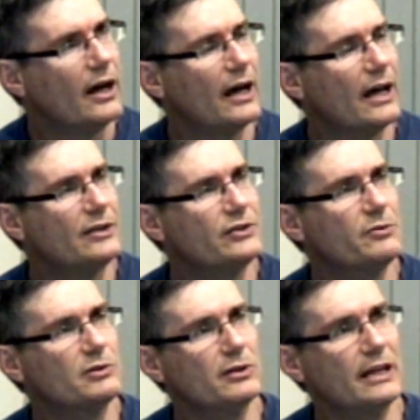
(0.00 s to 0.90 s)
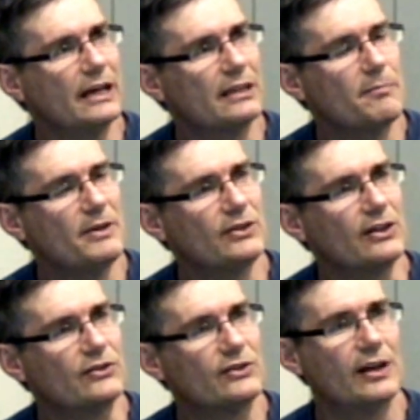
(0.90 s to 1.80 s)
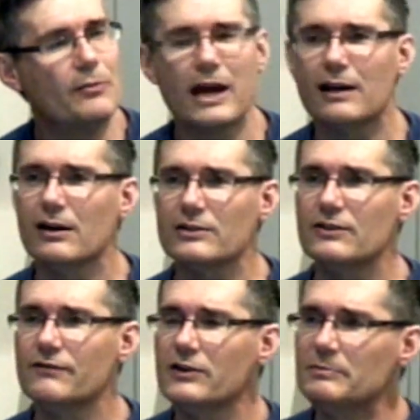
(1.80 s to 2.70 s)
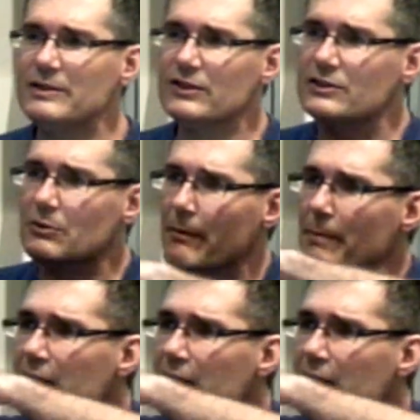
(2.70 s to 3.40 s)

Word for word: uh, as she was looking at the biscuits, and we had lots of those biscuits that were